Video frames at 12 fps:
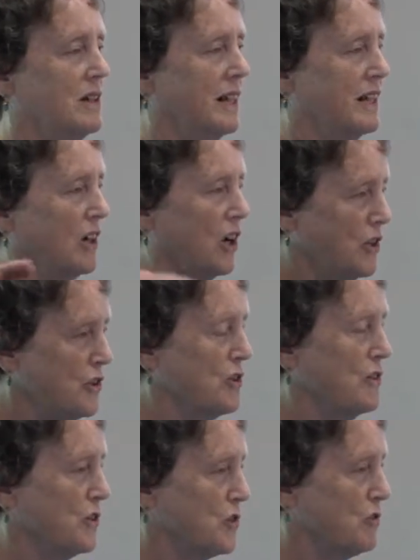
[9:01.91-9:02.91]
they get
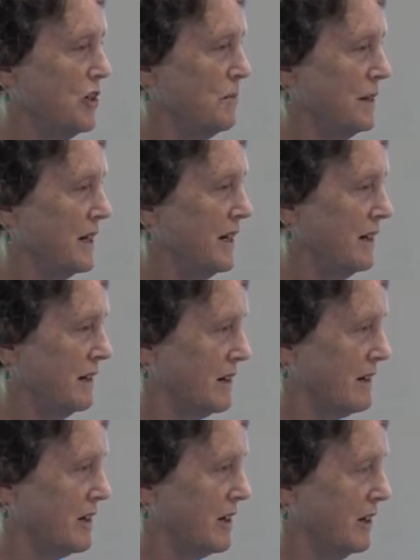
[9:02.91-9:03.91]
under the stream and get
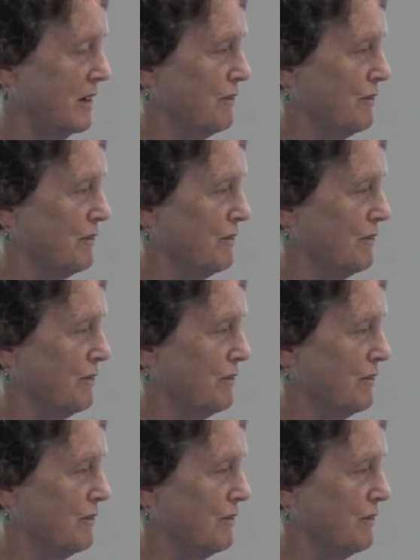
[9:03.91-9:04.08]
little